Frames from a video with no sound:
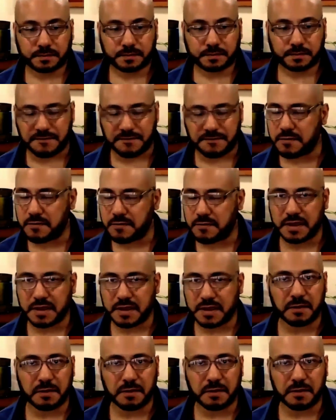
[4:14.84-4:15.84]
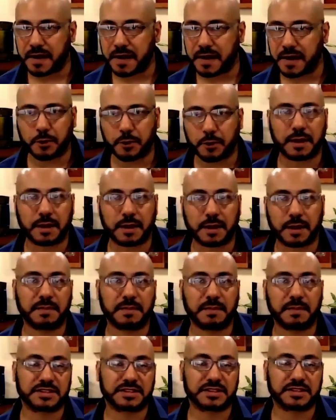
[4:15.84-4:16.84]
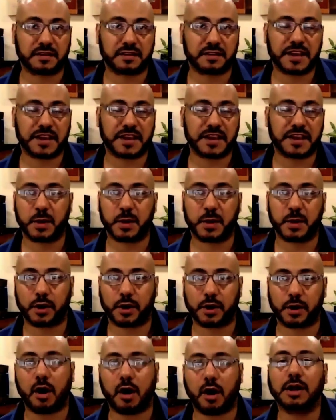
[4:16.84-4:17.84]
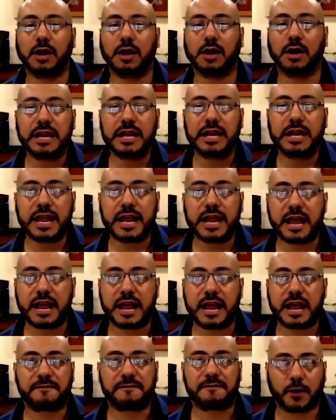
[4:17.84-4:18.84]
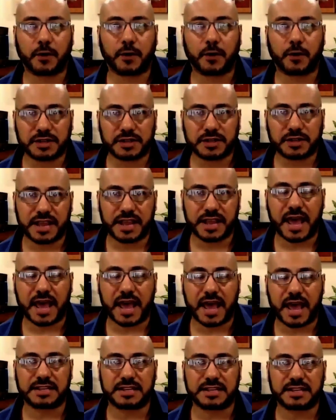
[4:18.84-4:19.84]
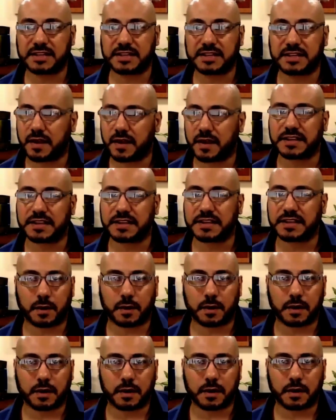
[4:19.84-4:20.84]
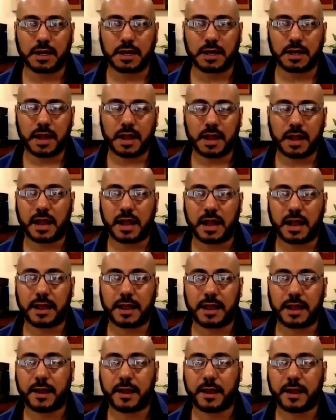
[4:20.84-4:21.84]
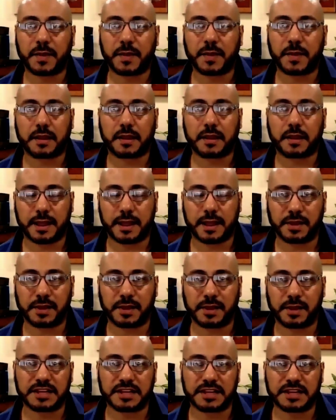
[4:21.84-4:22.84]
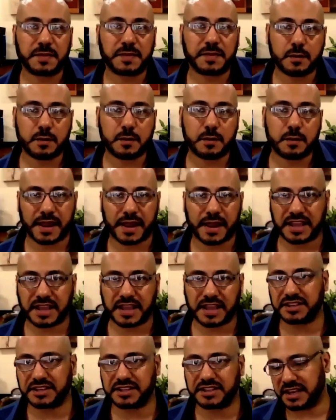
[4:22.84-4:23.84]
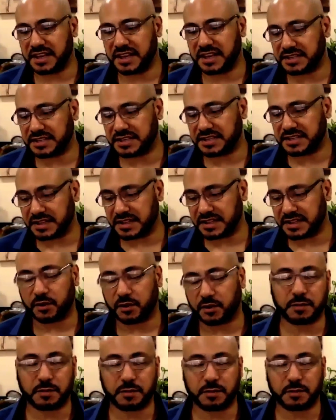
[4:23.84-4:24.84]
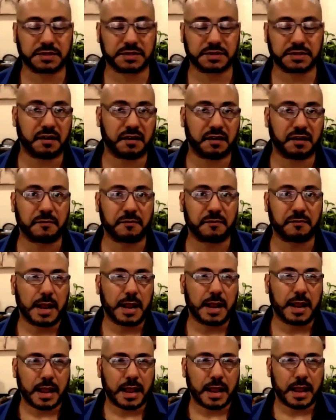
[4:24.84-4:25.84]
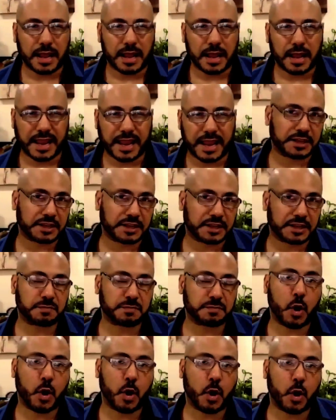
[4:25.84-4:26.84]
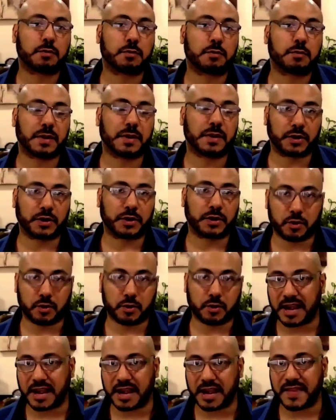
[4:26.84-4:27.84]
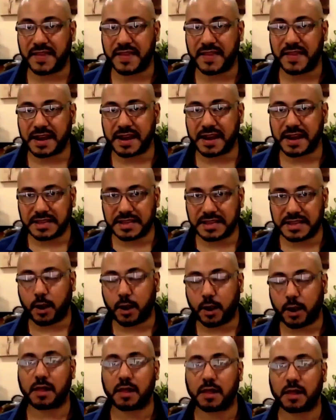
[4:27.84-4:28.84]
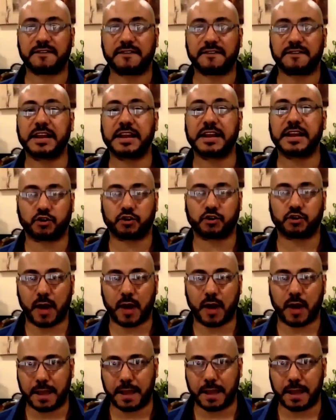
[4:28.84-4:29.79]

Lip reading: even if you've never done business on Facebook at all. And the first is, and it's one of the things that we're helping MLSP with, my agency is, in terms of gaining exposure and building your brand. And that is, I call it finding your tribe.